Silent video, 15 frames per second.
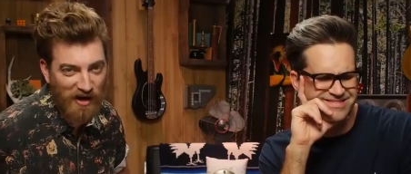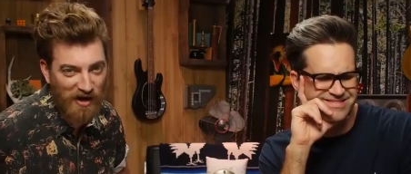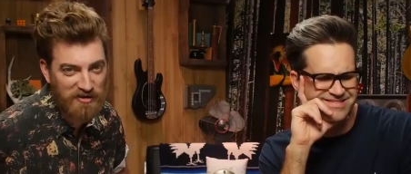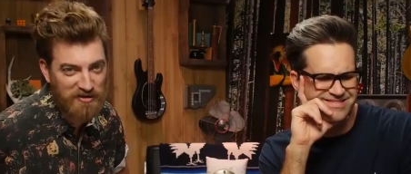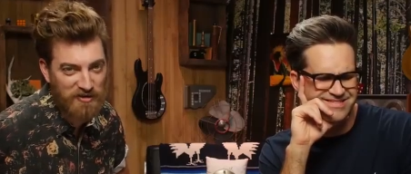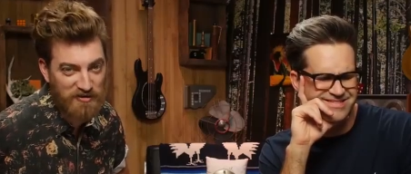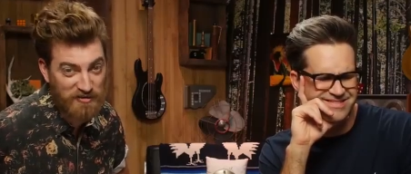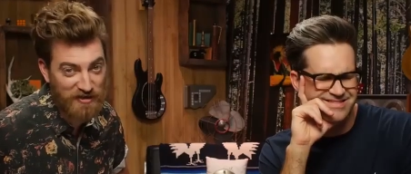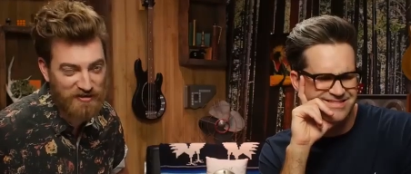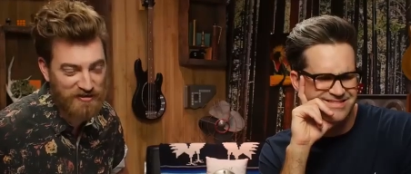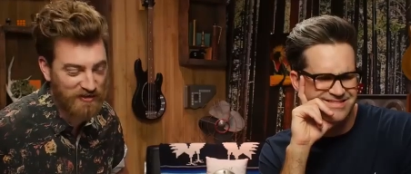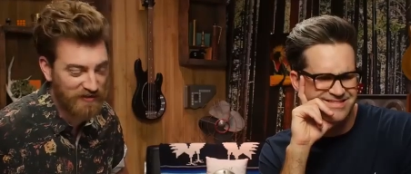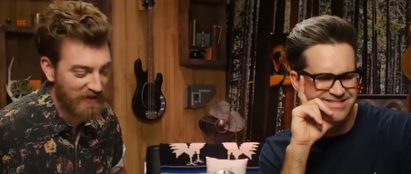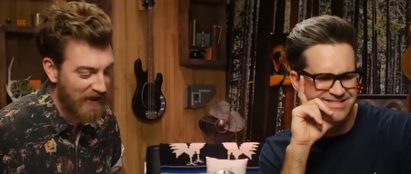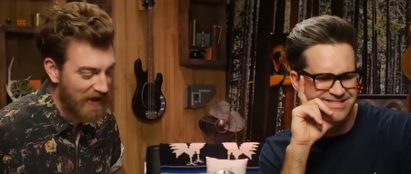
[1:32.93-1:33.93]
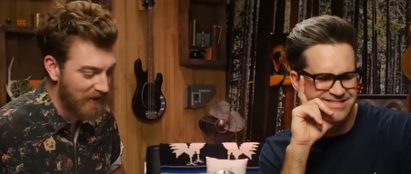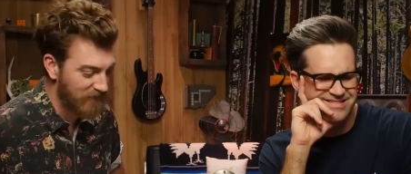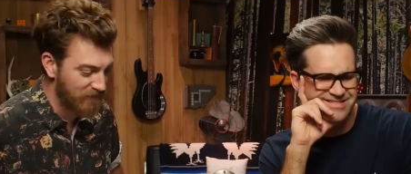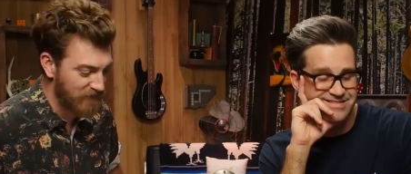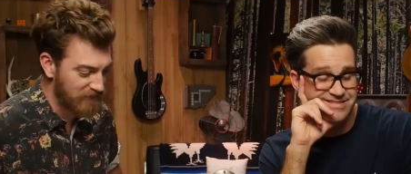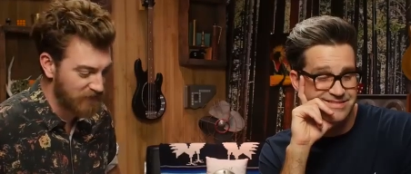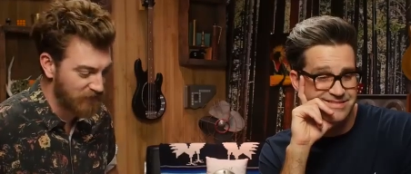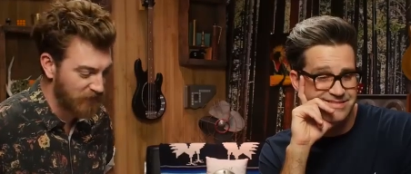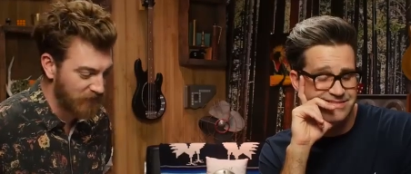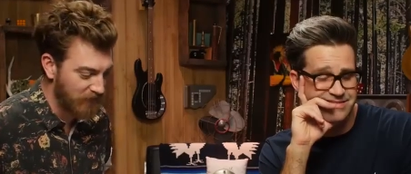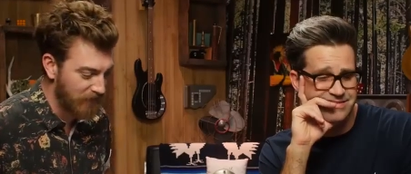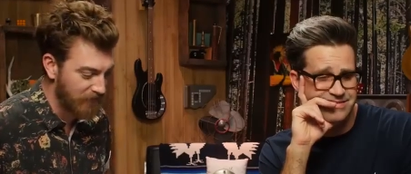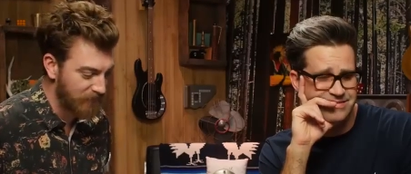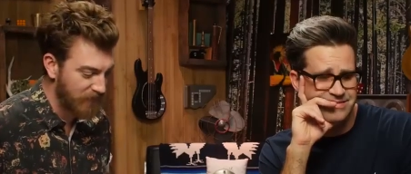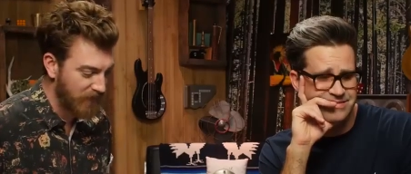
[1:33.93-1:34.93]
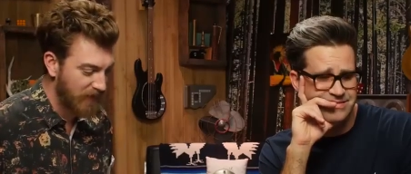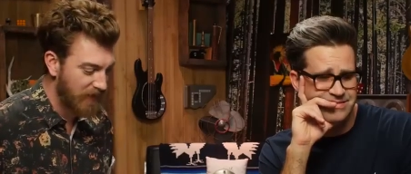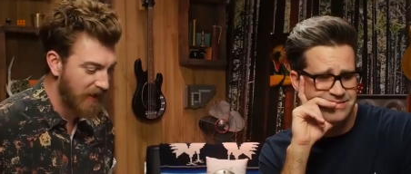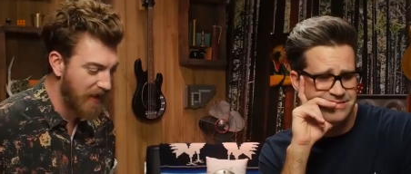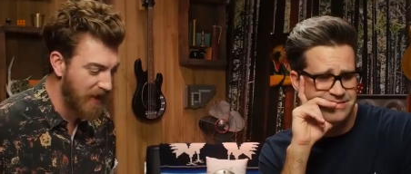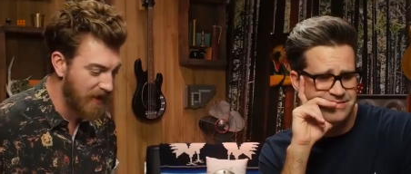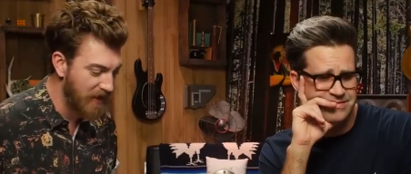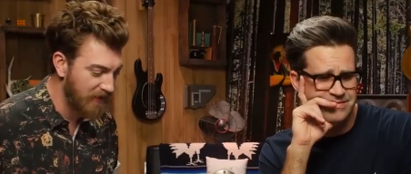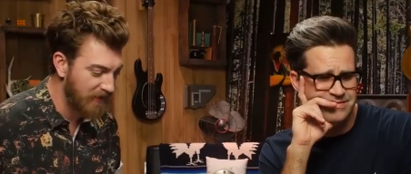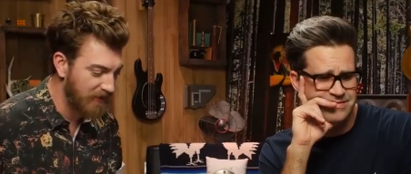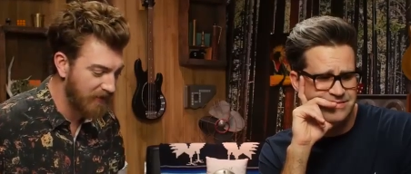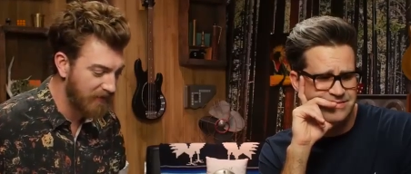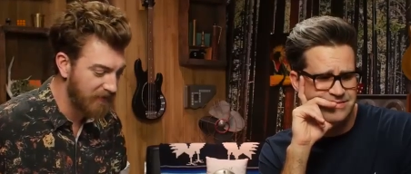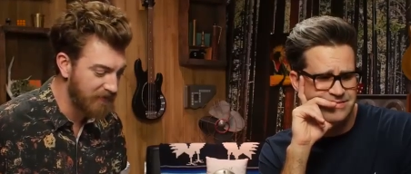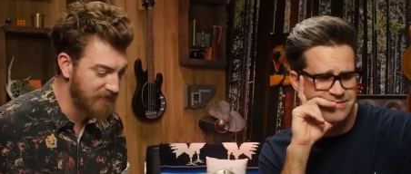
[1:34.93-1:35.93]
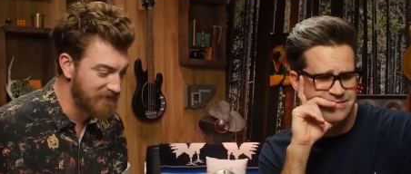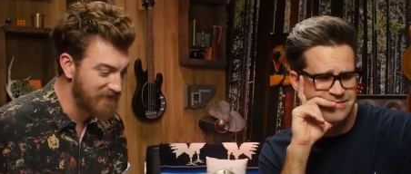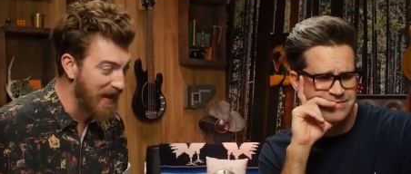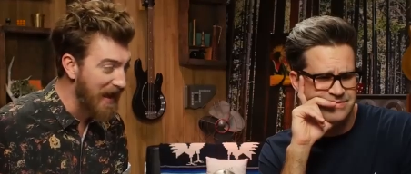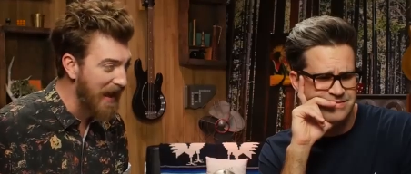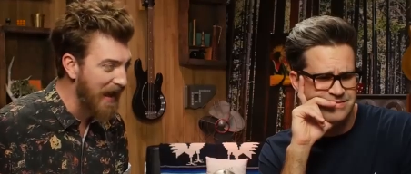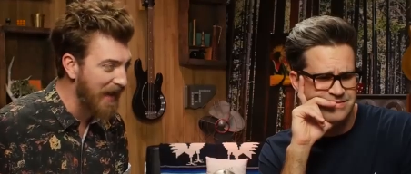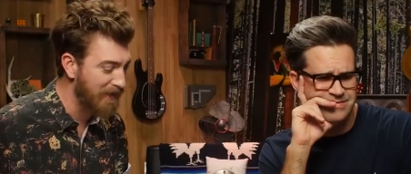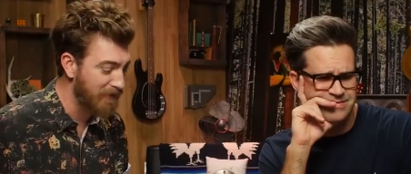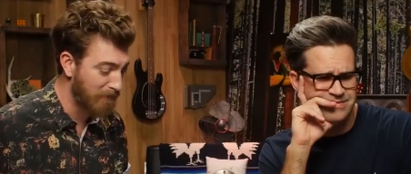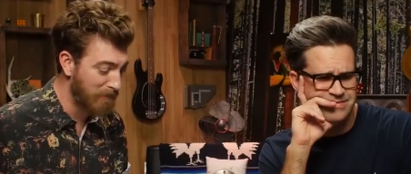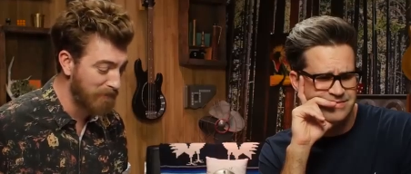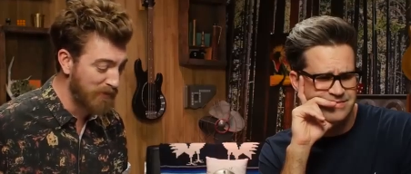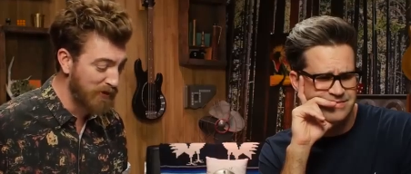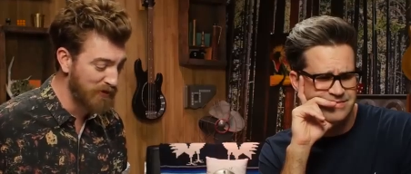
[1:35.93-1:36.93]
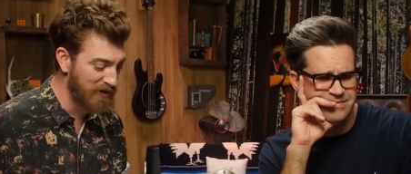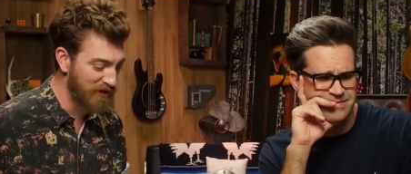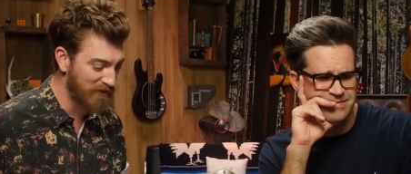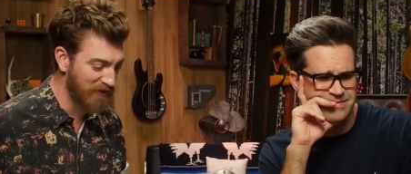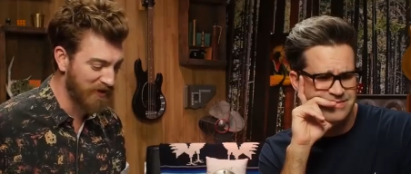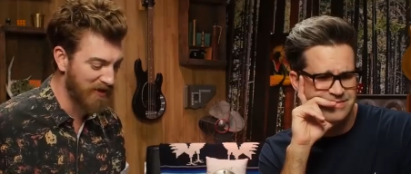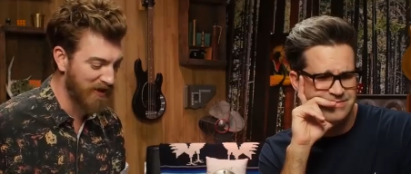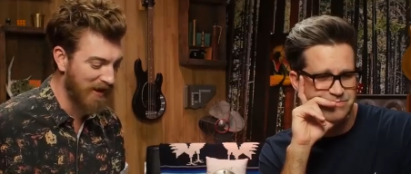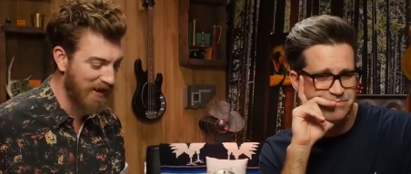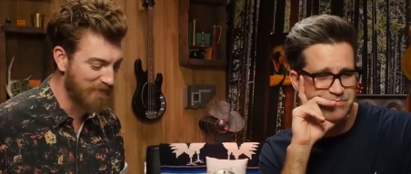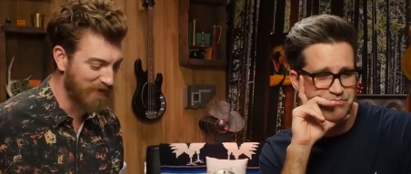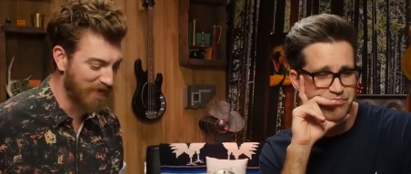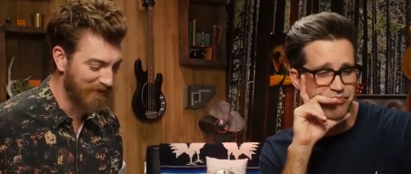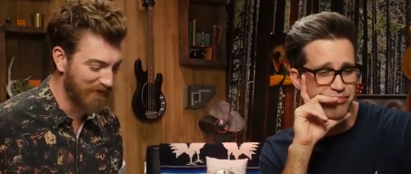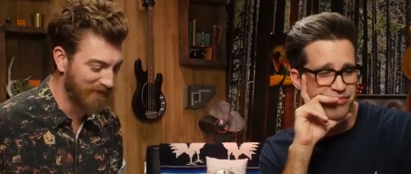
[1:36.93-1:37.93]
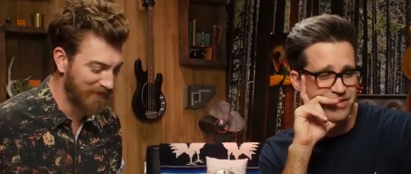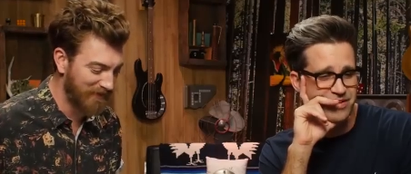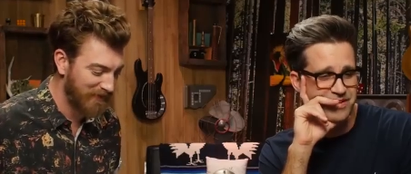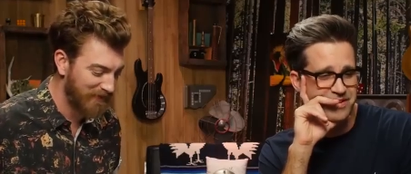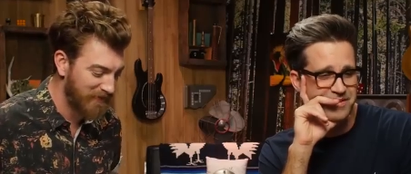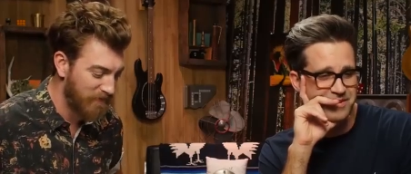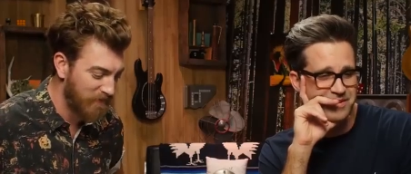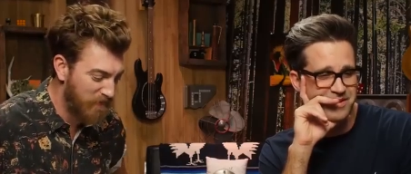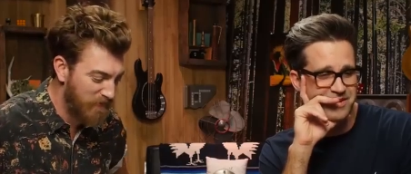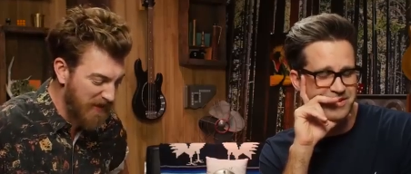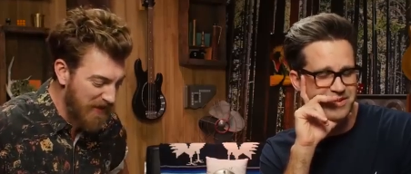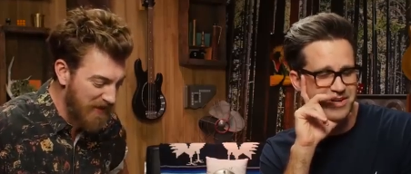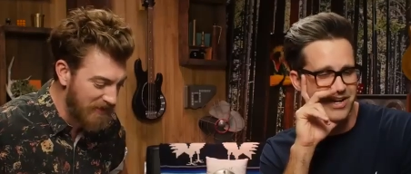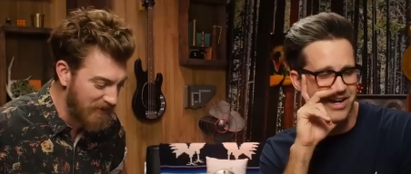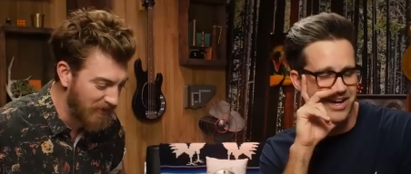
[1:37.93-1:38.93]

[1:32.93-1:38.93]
Speaker 1: also censored out of this photo? A, dad mooning the camera. B,